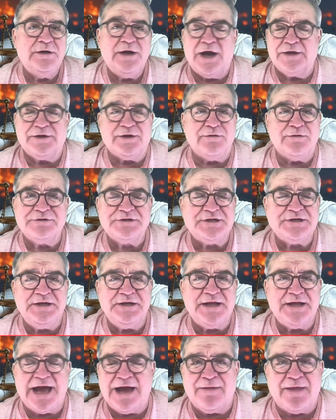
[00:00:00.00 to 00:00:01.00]
I don't
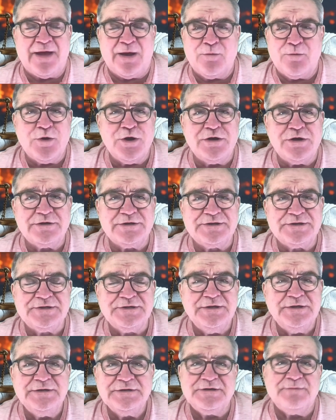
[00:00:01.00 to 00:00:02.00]
see how that works.
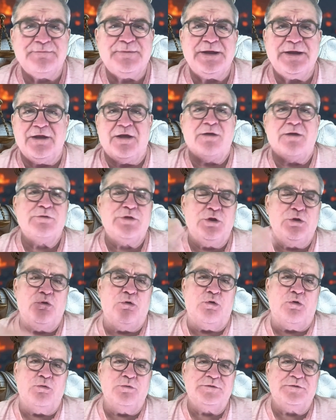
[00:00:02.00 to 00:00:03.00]
It's a bit like the
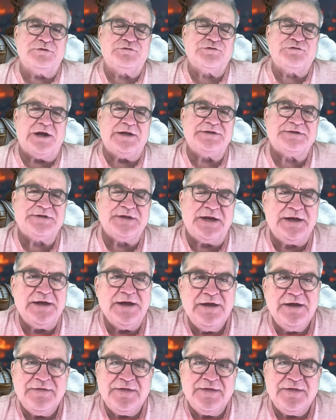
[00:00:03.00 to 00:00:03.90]
law with the trans thing.